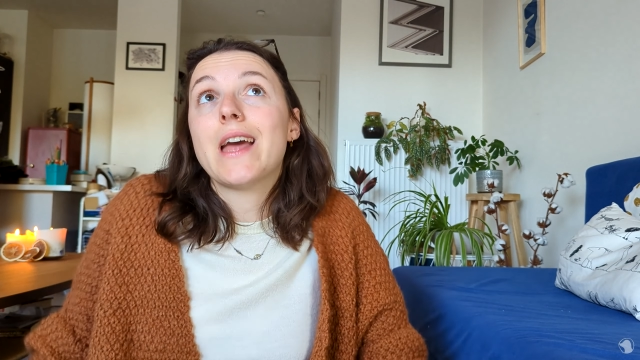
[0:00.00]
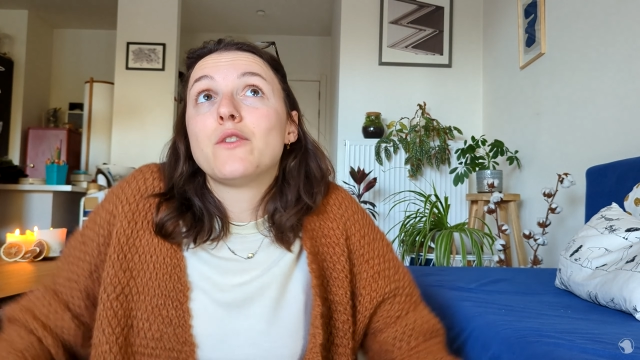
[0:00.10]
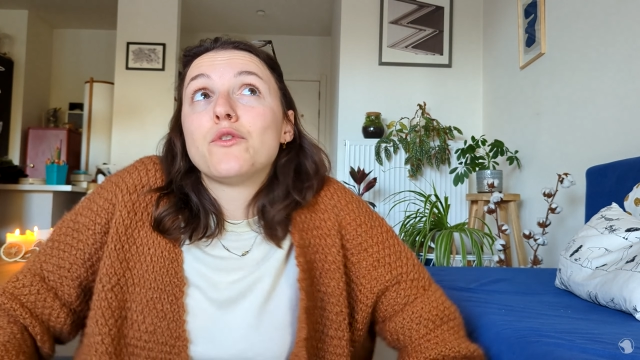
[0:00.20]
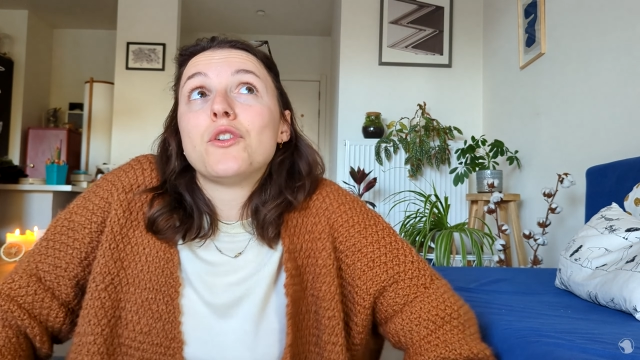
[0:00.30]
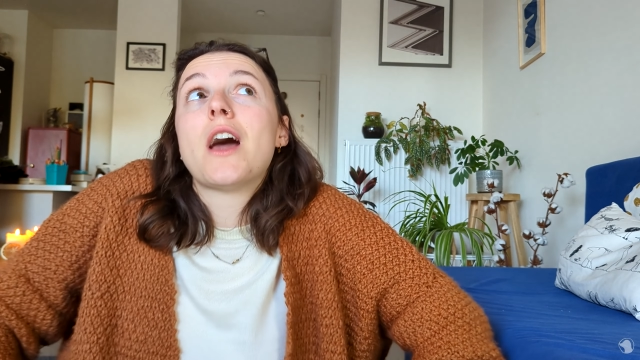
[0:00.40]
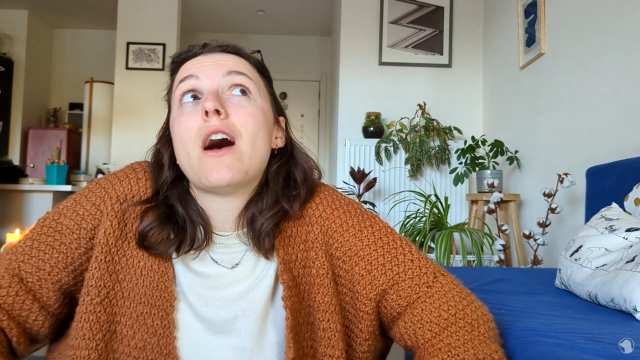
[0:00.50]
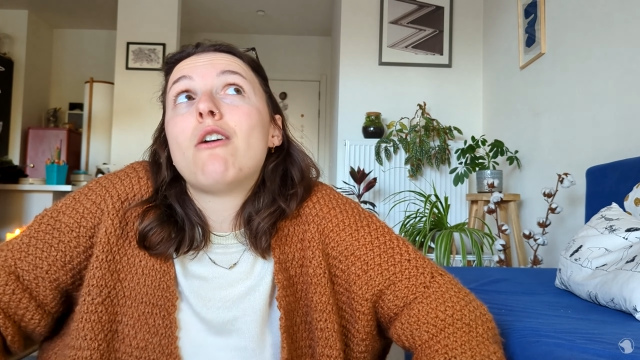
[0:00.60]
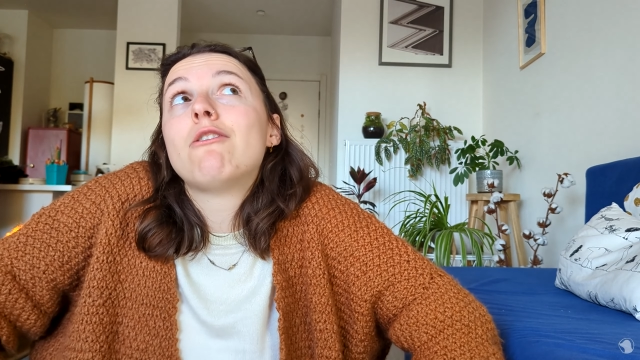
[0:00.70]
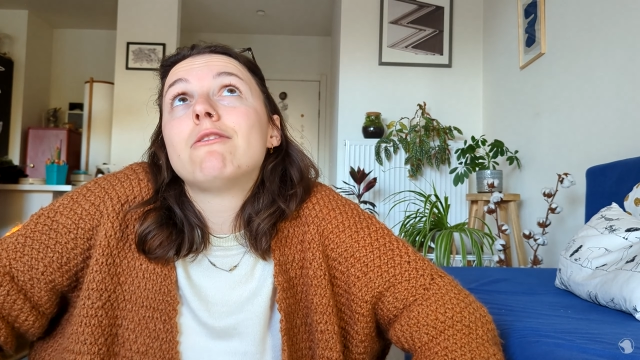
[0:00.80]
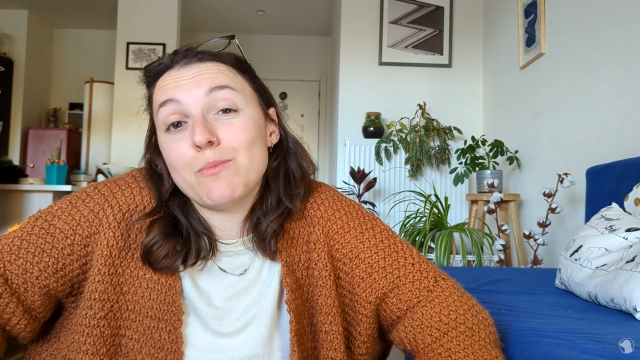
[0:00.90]
And for
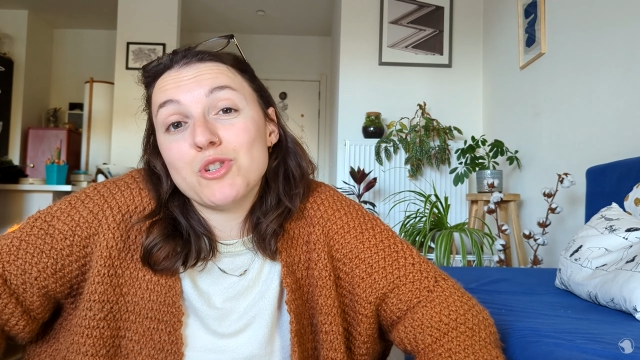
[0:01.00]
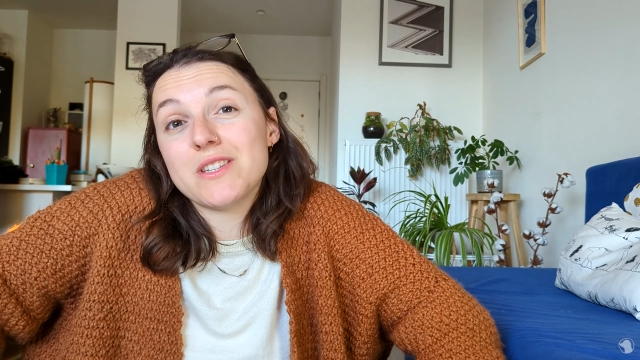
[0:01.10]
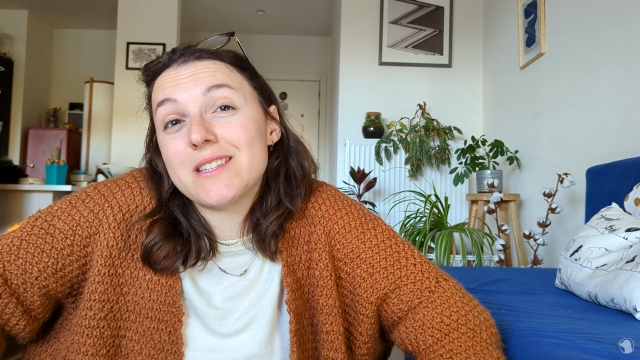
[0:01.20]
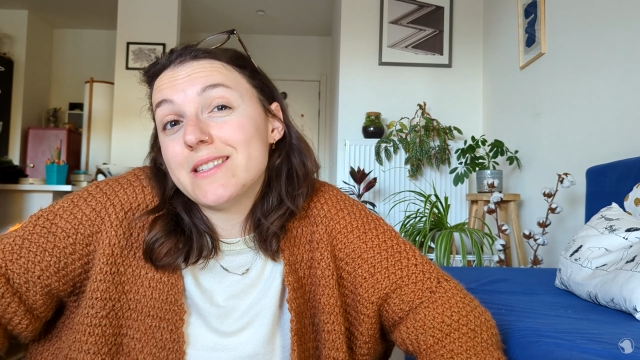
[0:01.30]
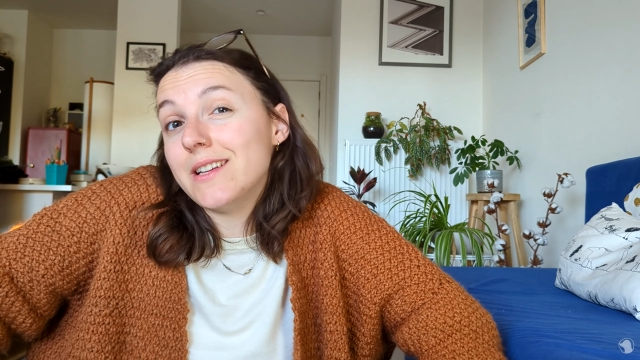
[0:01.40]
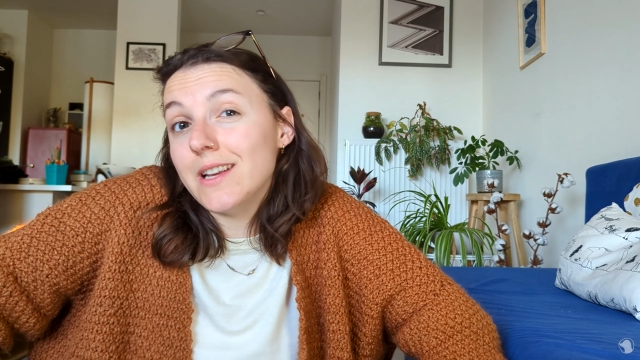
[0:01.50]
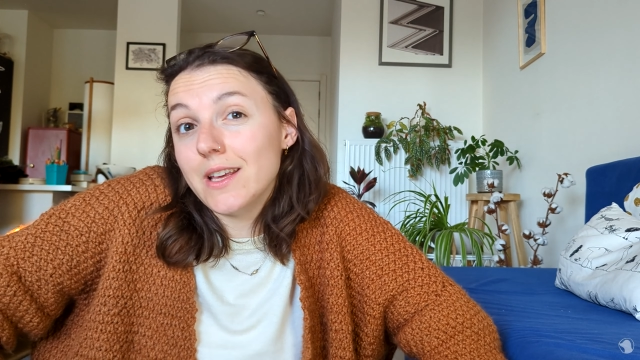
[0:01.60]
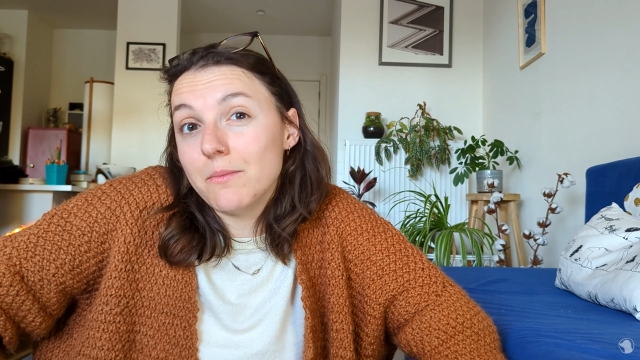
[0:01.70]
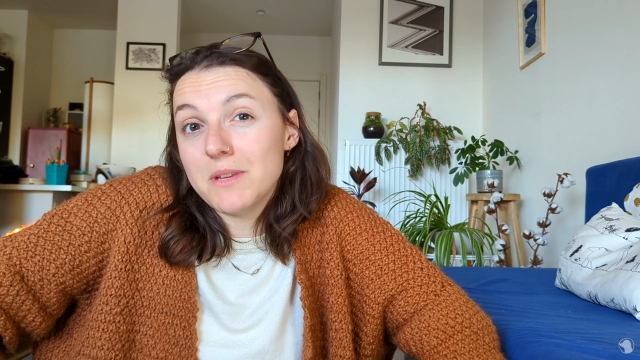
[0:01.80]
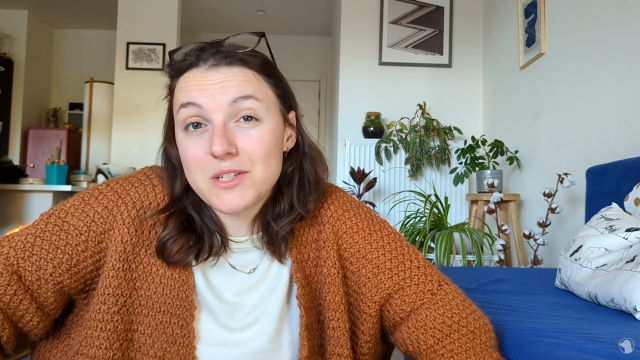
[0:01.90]
now, I'm just
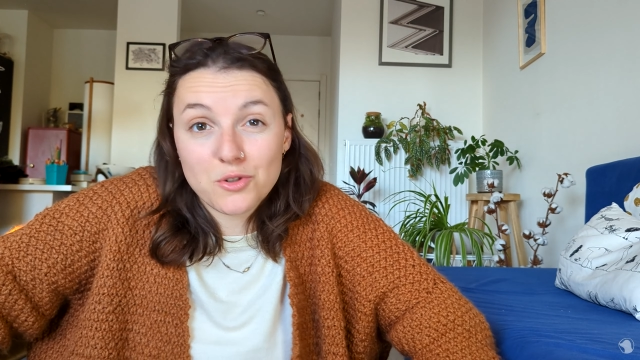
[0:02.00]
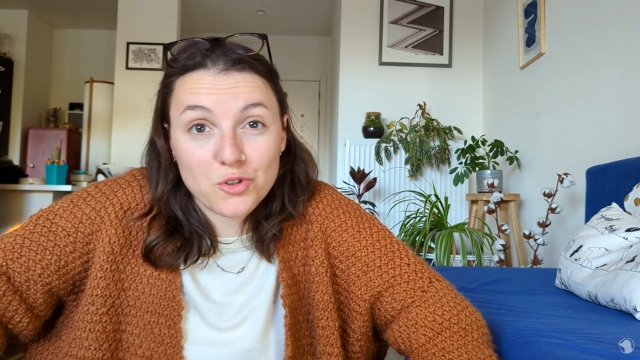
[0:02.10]
stealing Mr.